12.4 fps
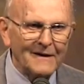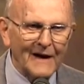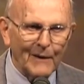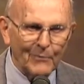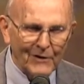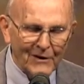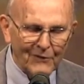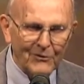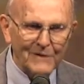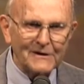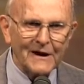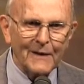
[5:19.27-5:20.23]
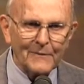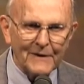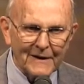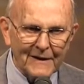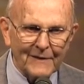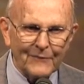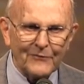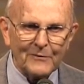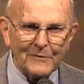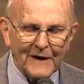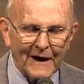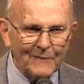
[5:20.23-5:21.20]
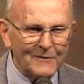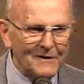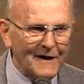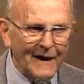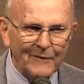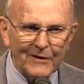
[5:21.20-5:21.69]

Gabriel would come to him from time to time.